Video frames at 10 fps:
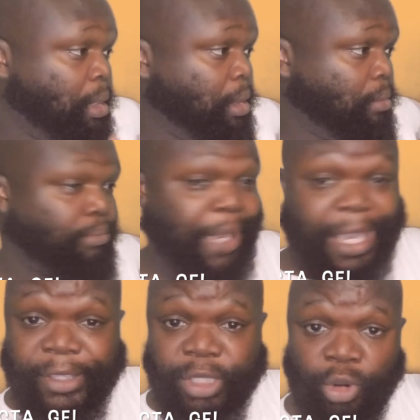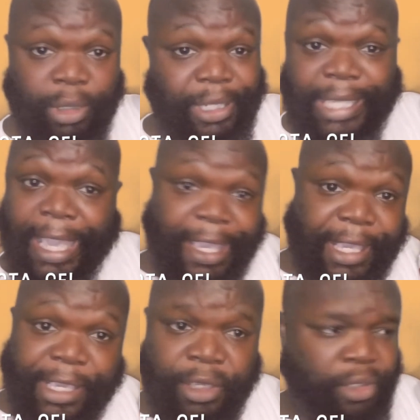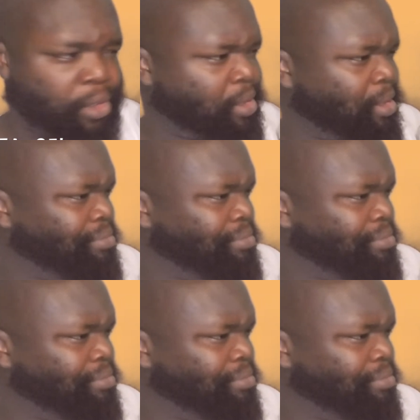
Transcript: Based on his age,